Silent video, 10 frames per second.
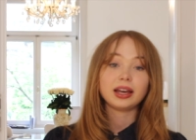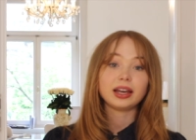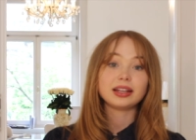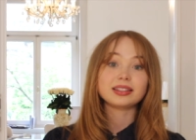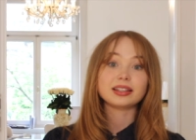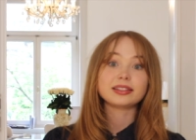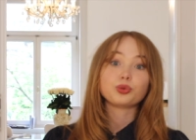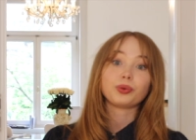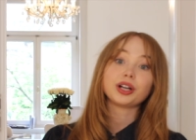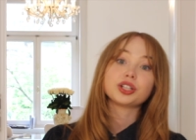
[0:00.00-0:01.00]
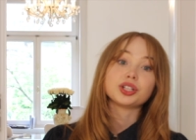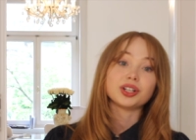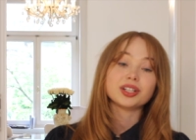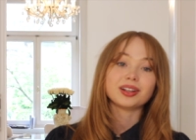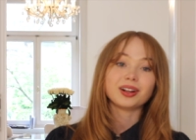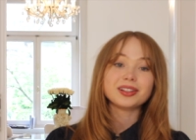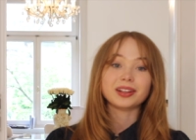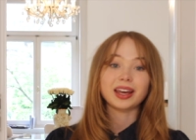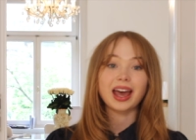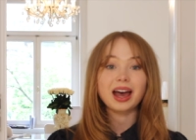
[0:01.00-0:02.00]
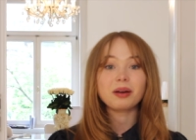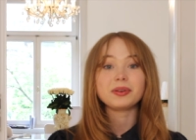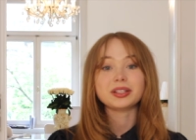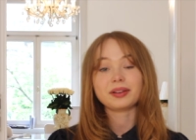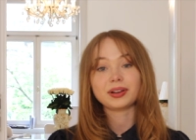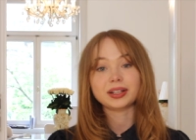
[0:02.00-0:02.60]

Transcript: its structures and also the habits of